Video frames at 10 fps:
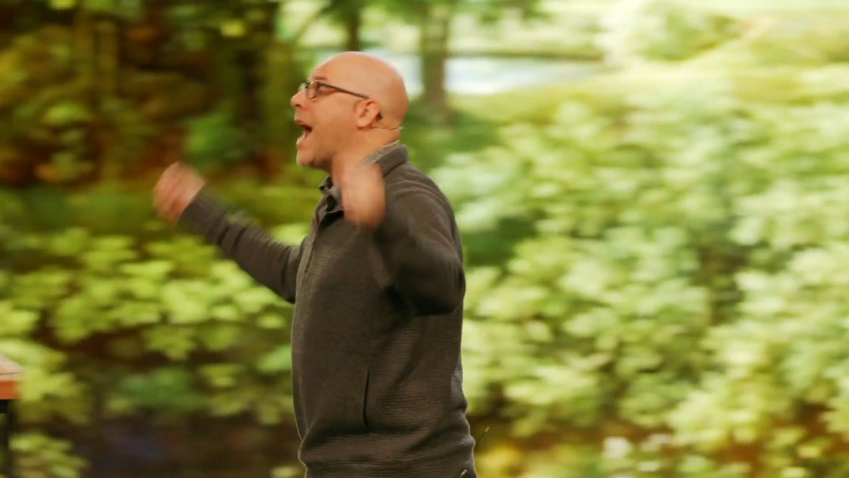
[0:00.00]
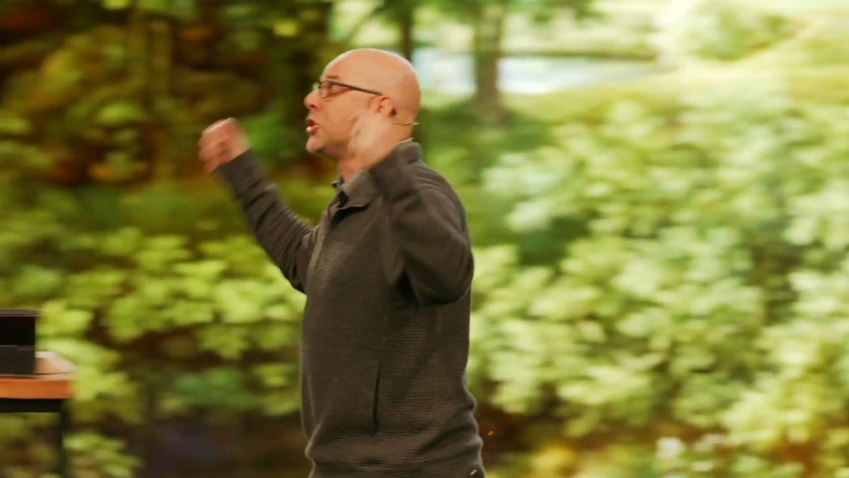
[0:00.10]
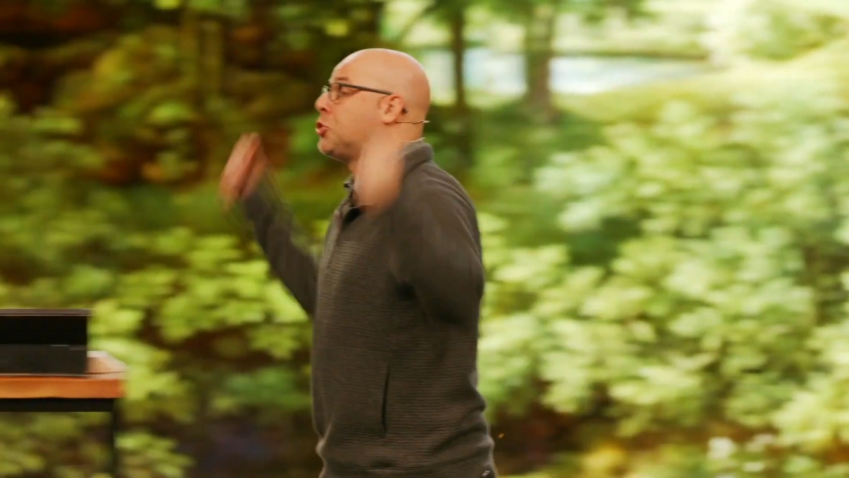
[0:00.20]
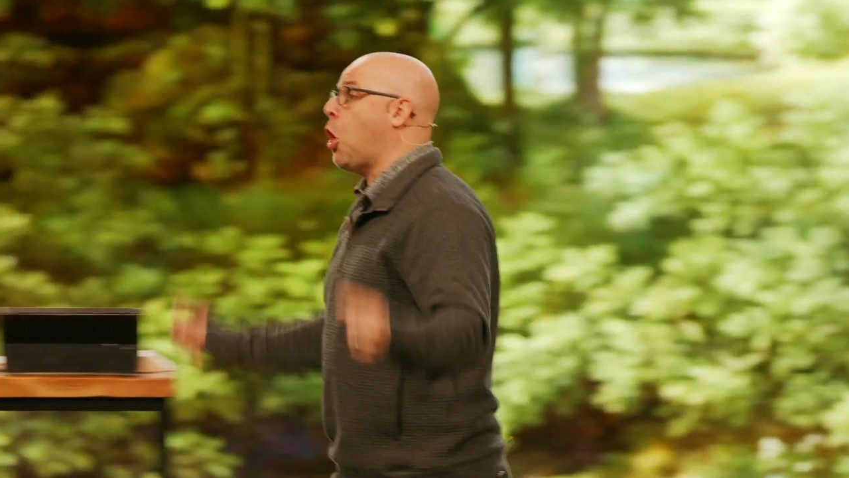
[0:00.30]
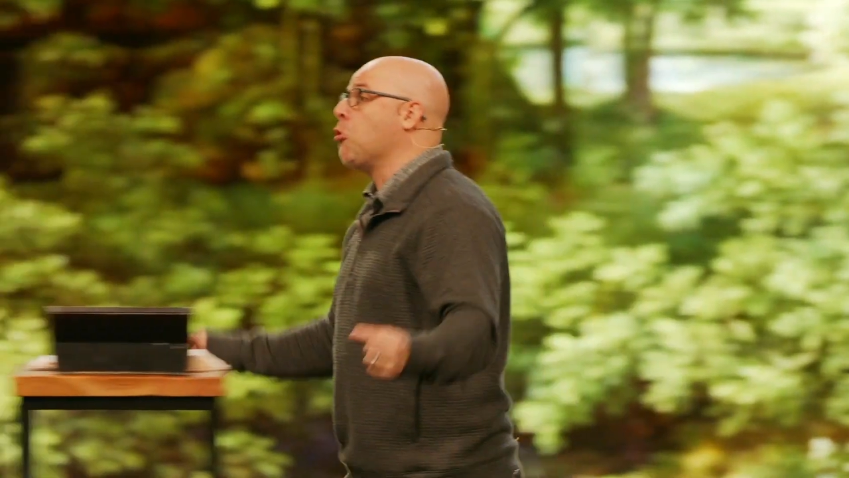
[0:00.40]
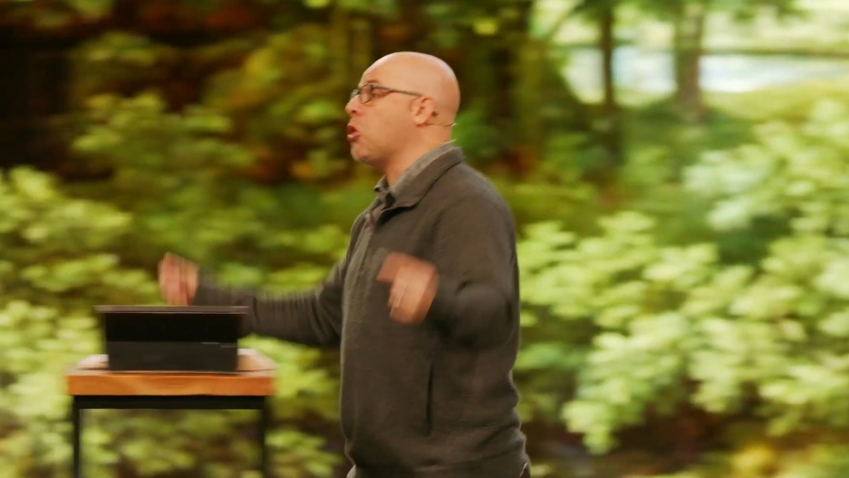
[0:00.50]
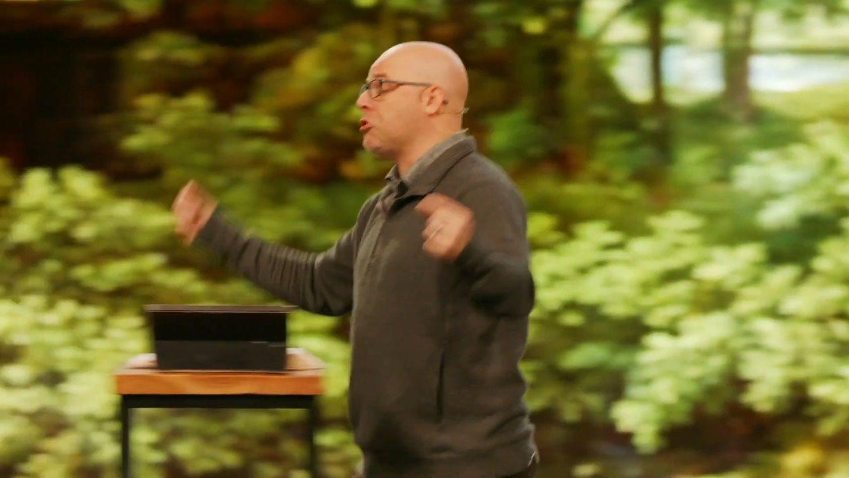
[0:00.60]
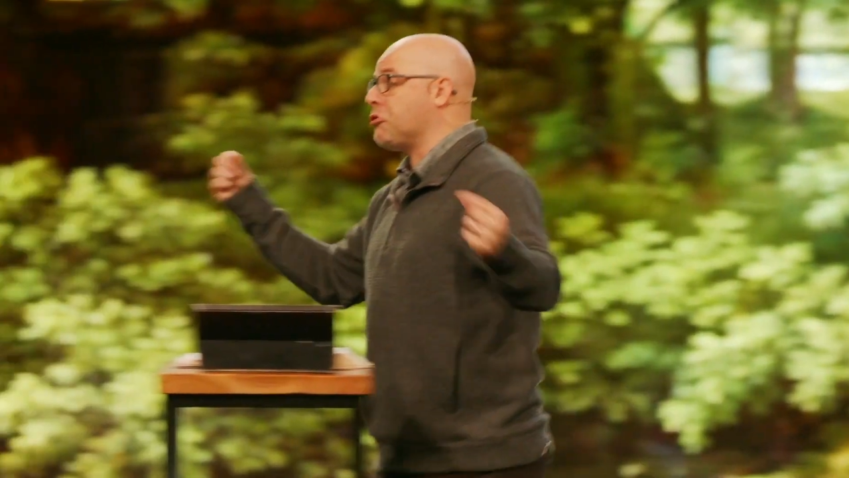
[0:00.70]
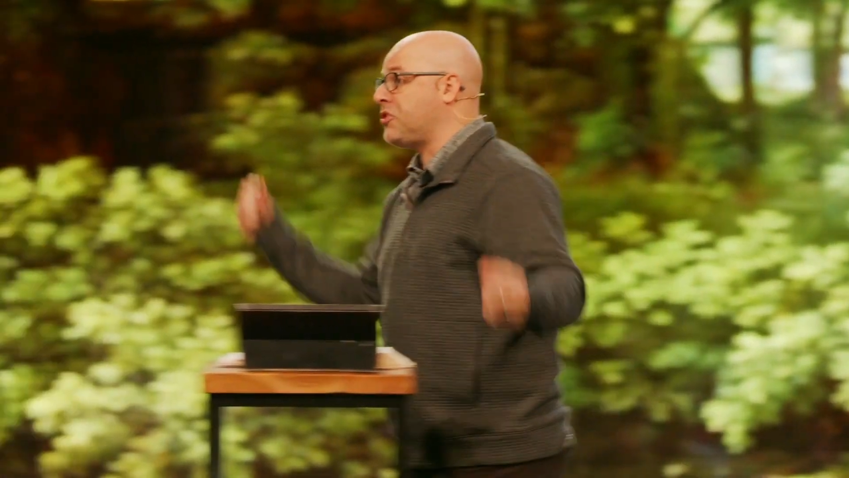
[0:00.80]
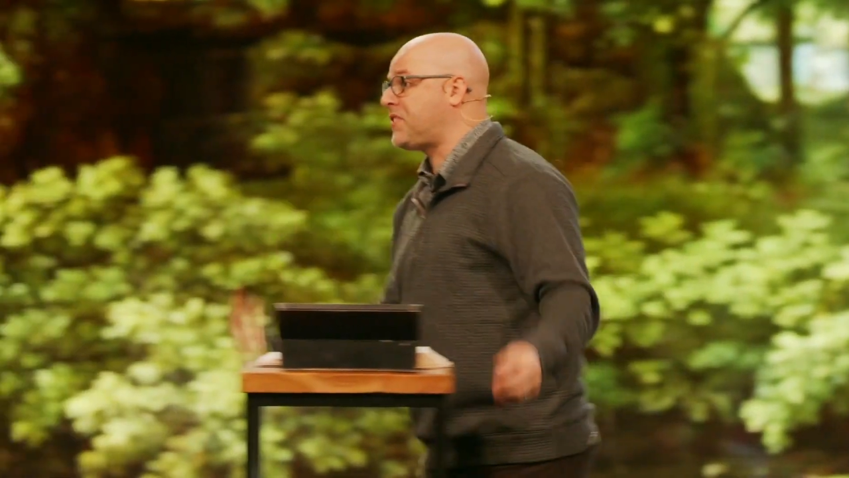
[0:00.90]
I don't
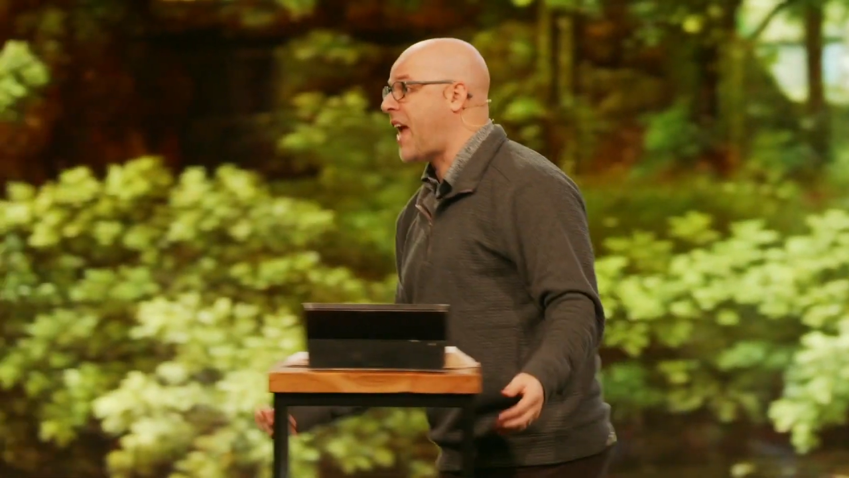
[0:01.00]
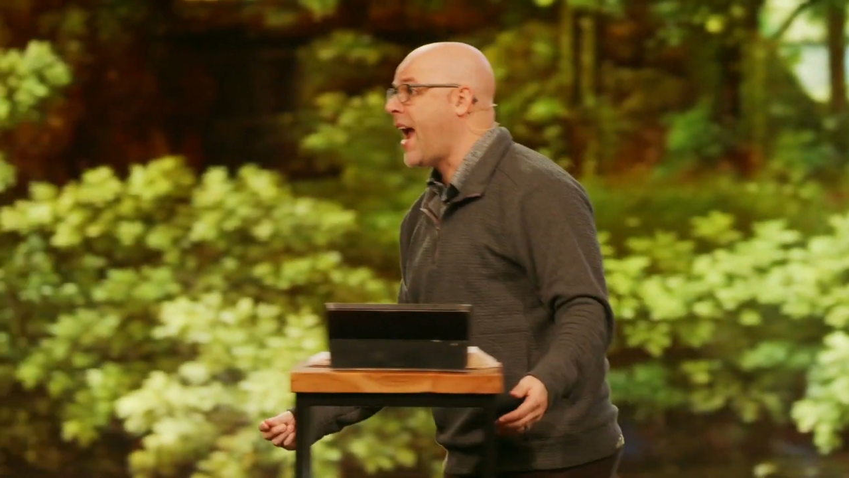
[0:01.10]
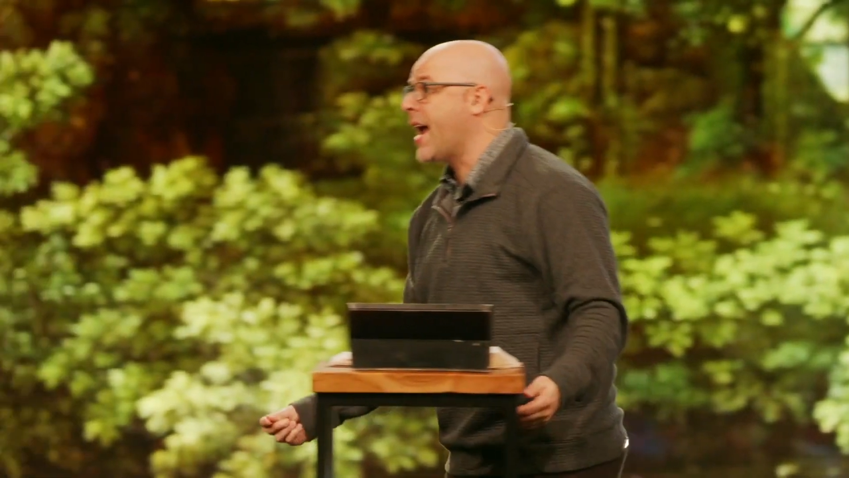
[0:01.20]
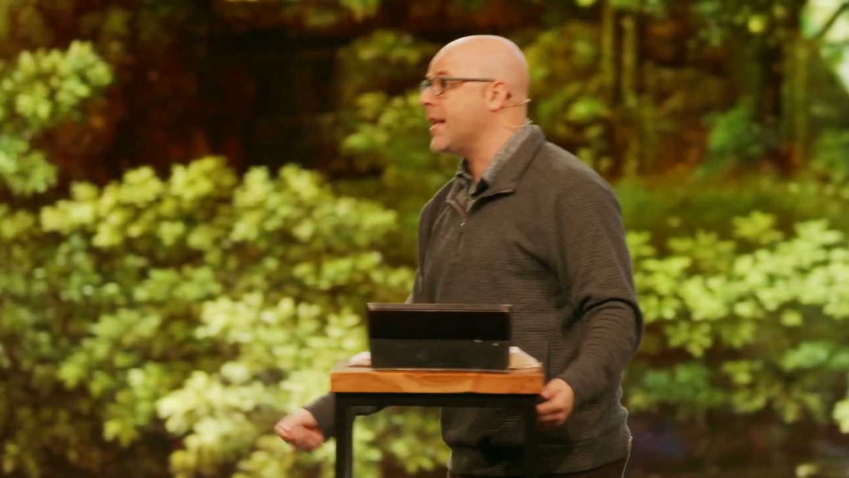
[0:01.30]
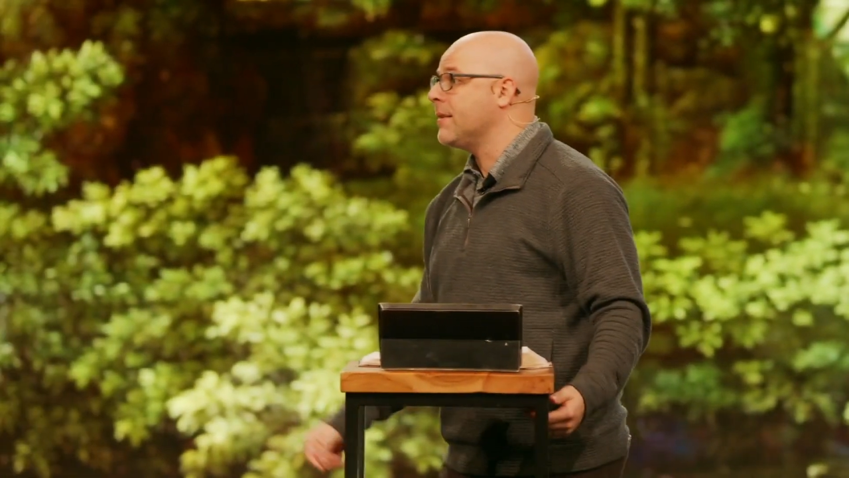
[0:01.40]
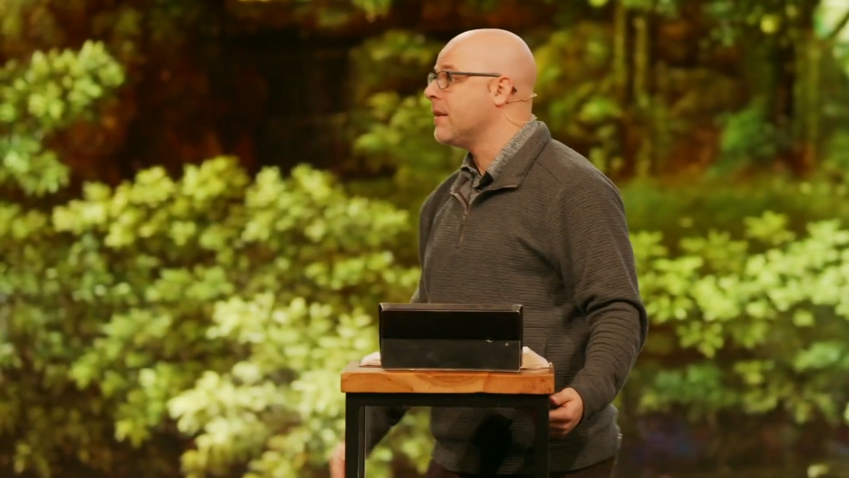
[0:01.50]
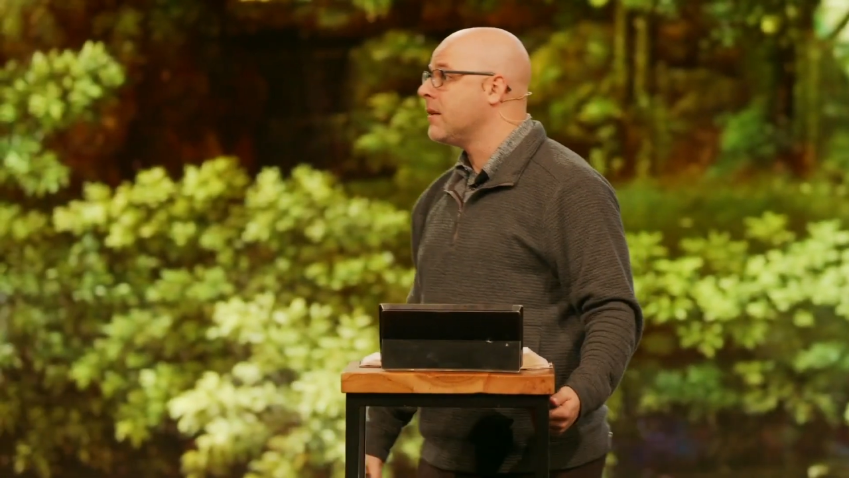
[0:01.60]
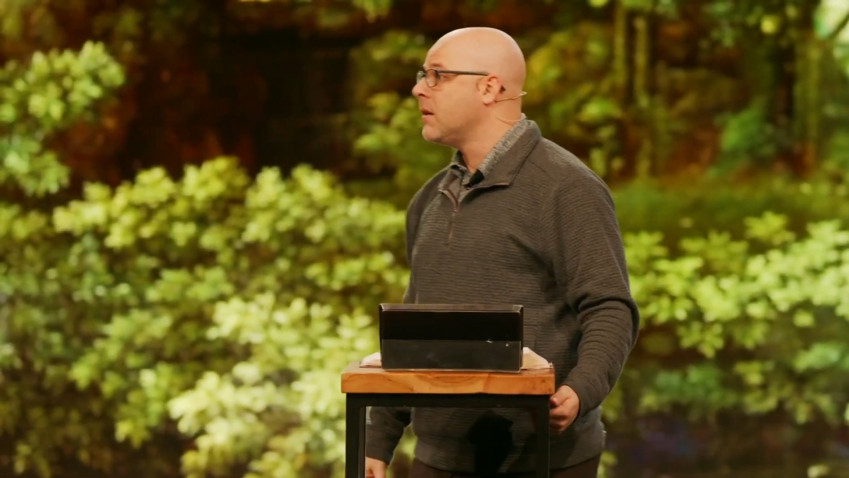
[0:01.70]
understand.